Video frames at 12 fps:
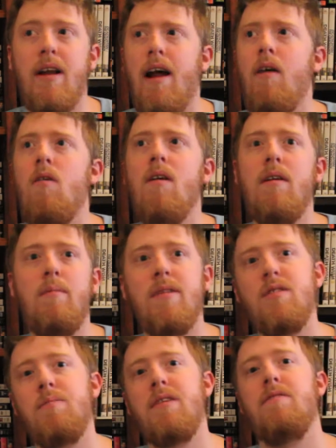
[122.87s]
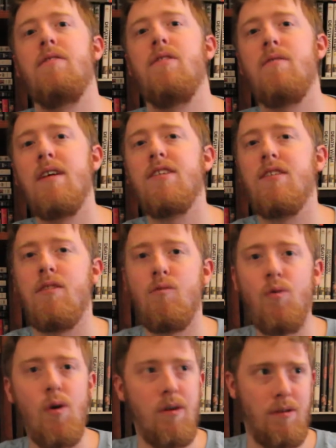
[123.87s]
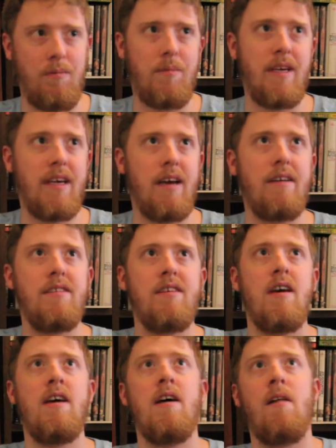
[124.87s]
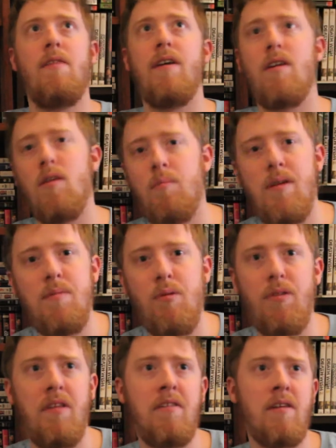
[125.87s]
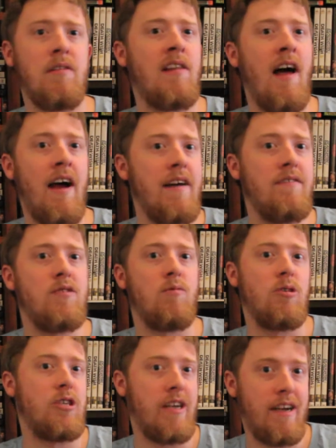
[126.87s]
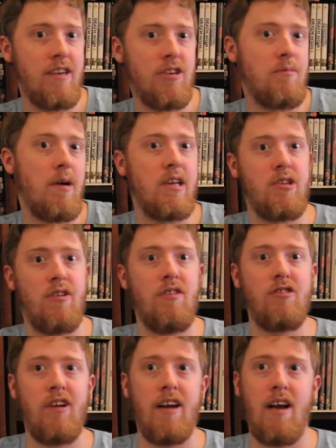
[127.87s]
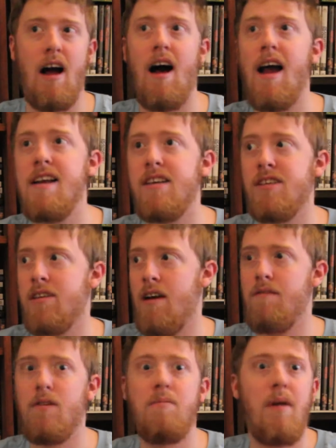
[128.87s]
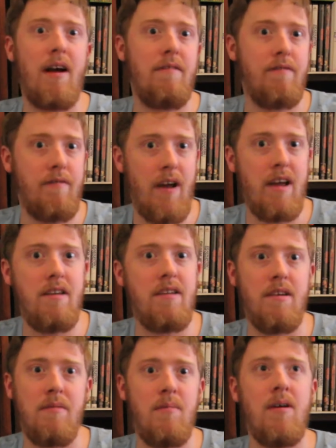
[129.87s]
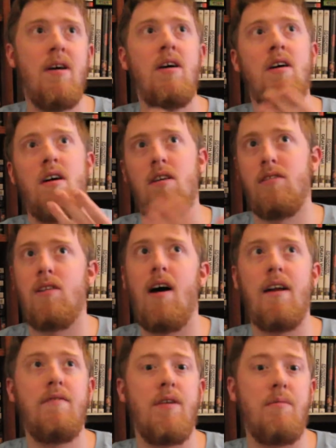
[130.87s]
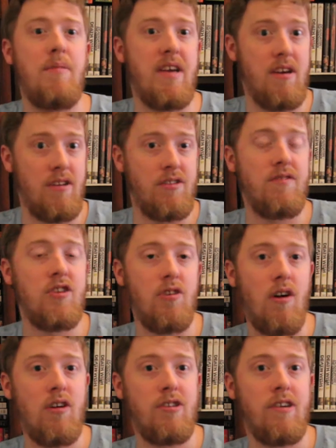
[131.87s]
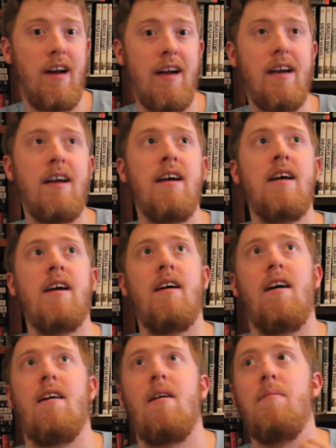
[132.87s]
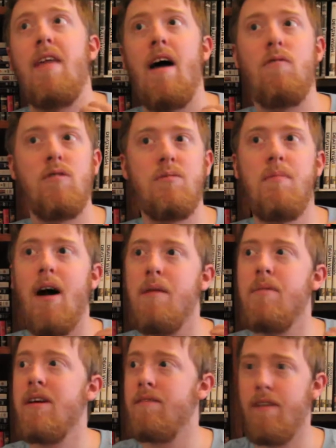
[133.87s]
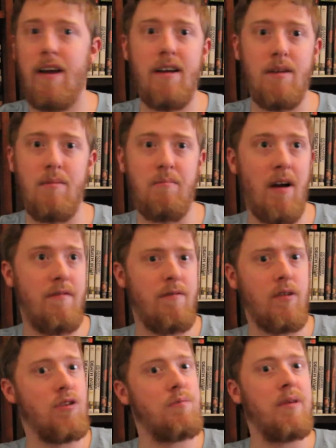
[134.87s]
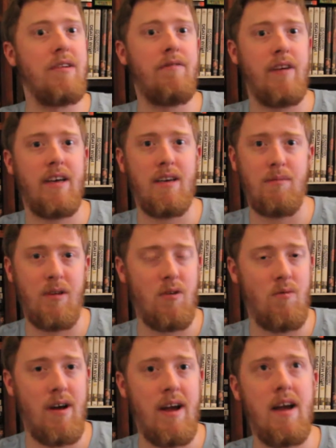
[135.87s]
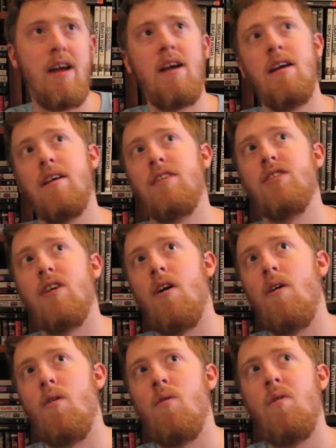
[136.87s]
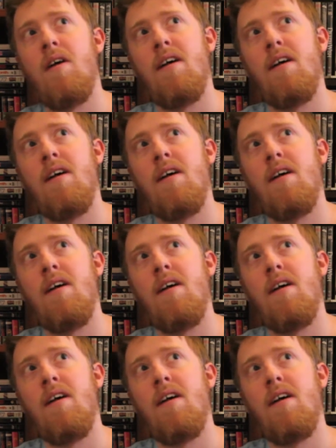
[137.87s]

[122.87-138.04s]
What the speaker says: how hard it must be for the rest of the world, because there are people that their lives were changed by Star Trek. I discovered my fandom, a lot of it, because of Star Trek. That was my big fandom, my first big fandom in a way. So,